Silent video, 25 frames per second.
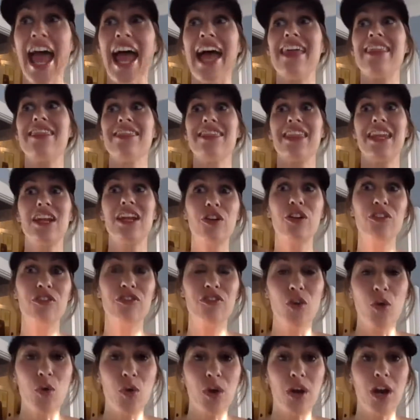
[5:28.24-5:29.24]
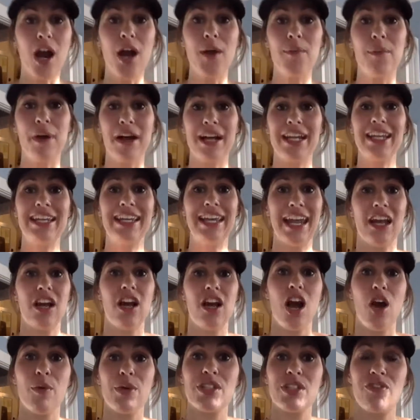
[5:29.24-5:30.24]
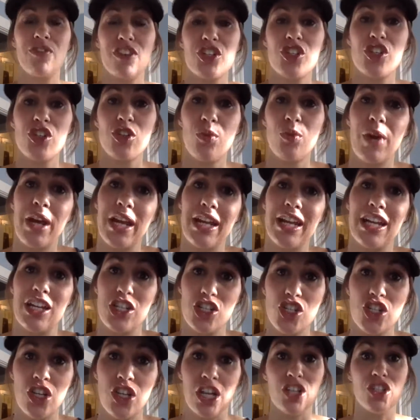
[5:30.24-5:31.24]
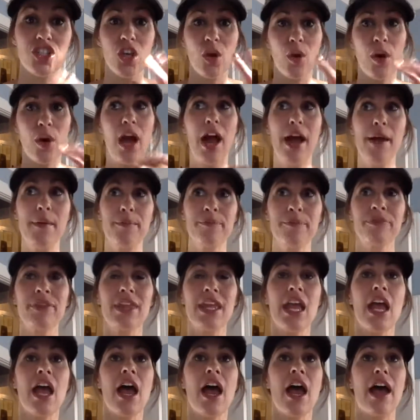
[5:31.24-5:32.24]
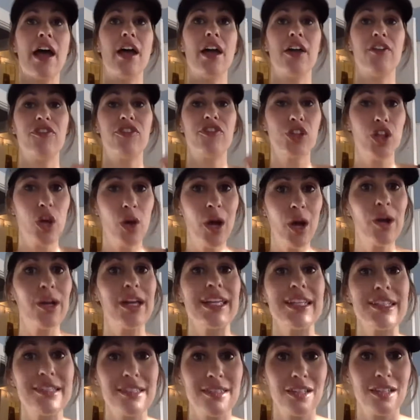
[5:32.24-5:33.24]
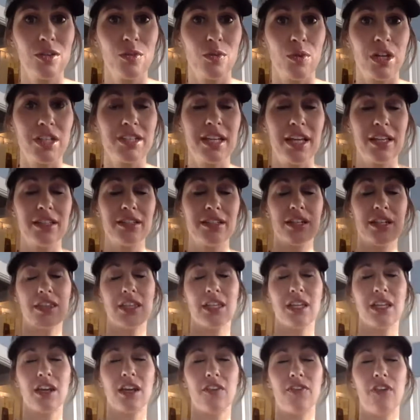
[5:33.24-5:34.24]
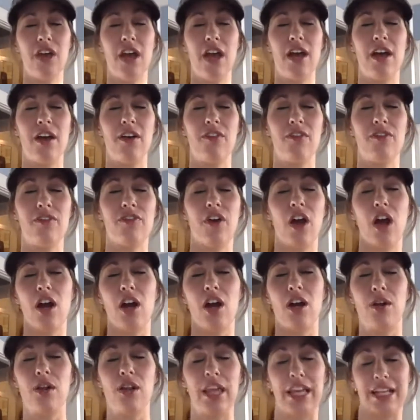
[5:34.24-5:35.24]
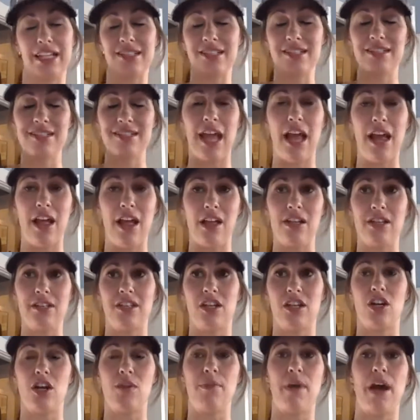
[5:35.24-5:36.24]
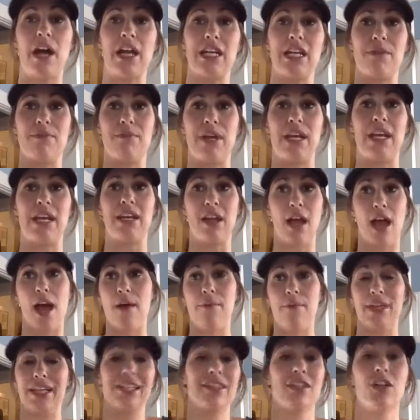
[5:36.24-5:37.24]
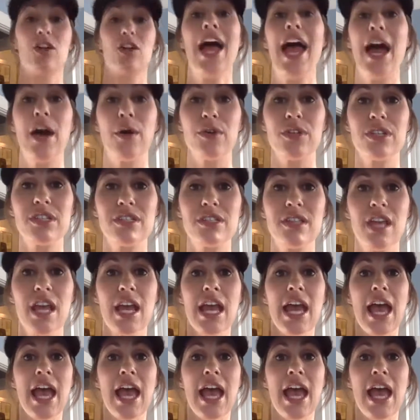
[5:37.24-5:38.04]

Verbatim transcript: and therefore our body can't always function the way it should. So I'm if you know how insulin works, I like to think of, of our like cells in our body being uh, like a little house.